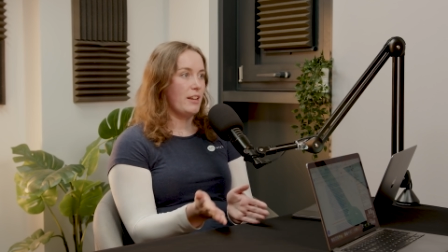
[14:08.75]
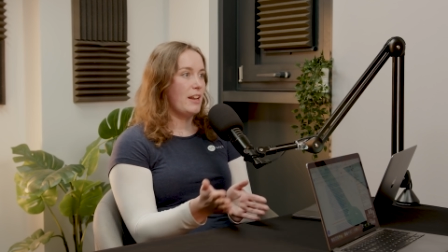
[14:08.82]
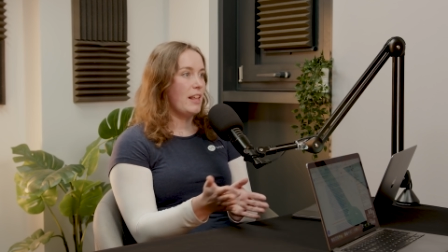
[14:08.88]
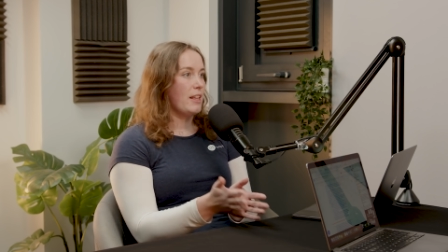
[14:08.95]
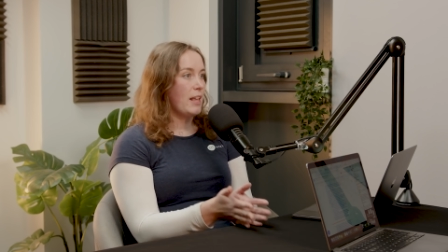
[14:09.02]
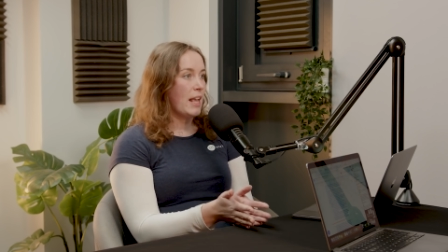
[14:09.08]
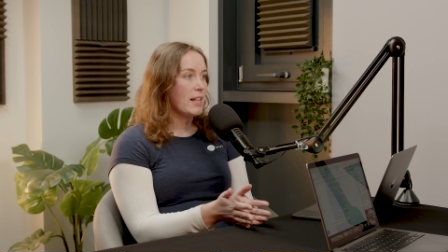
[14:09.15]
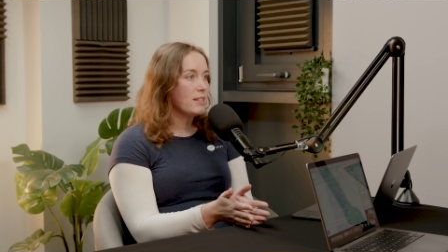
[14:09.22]

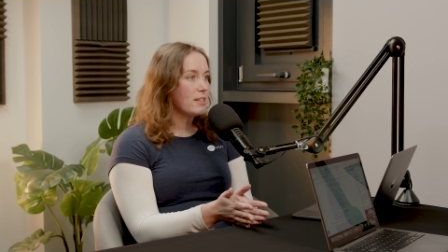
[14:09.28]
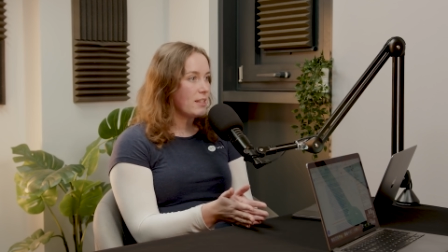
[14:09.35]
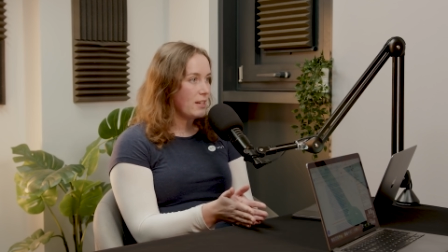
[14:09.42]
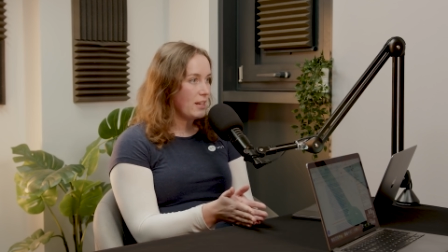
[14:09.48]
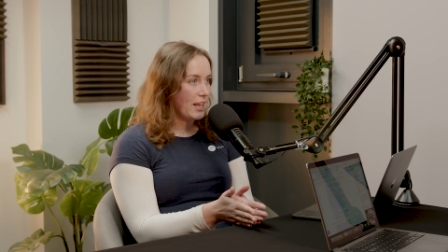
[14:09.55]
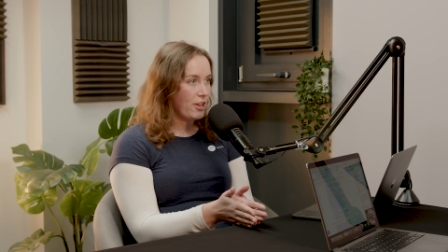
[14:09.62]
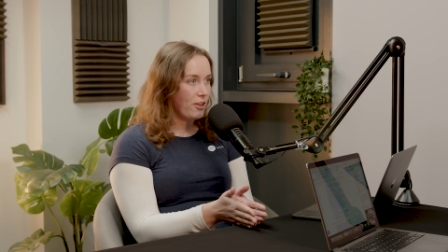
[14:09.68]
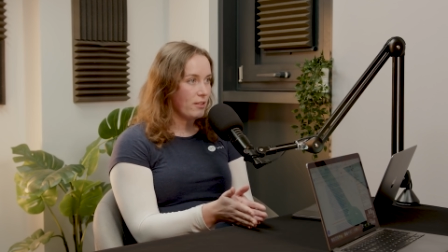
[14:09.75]
And
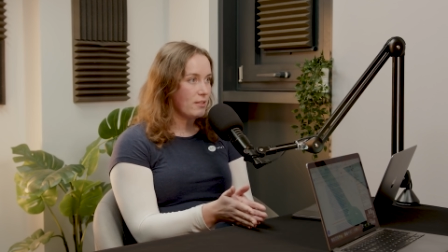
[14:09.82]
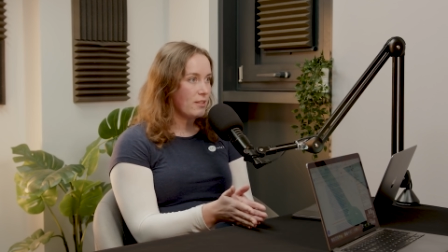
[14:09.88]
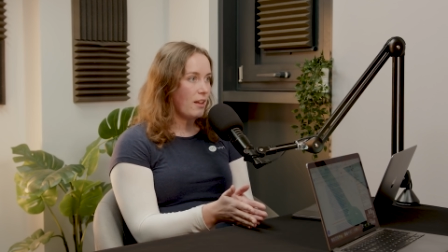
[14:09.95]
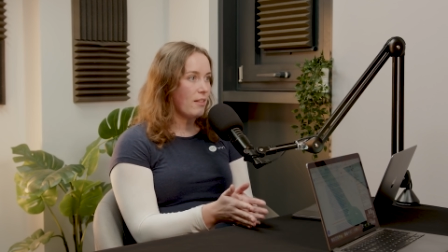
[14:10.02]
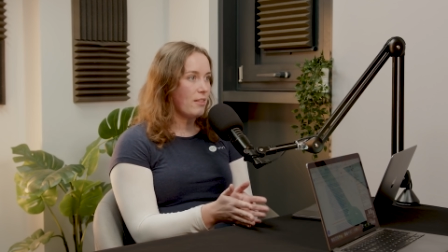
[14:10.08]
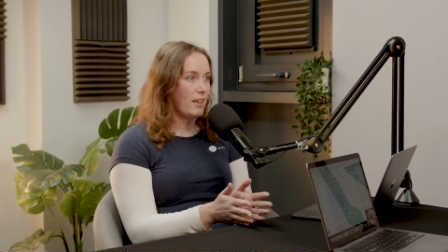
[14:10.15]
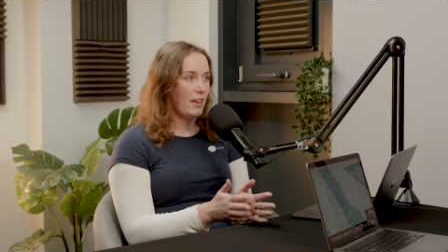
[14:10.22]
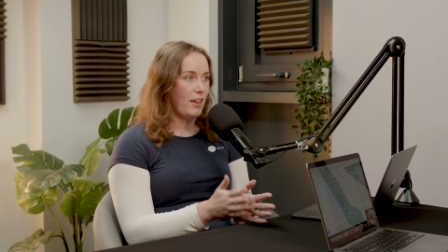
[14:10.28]
instantly you can
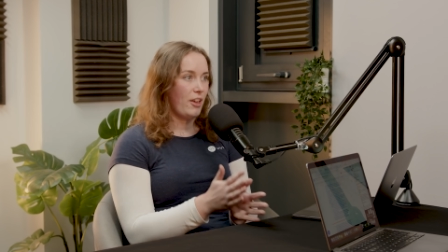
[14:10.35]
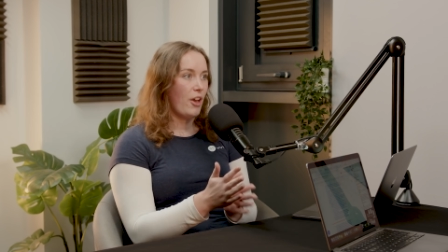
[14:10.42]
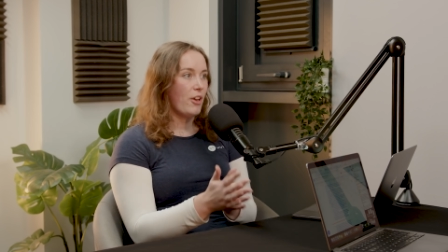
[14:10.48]
start thinking,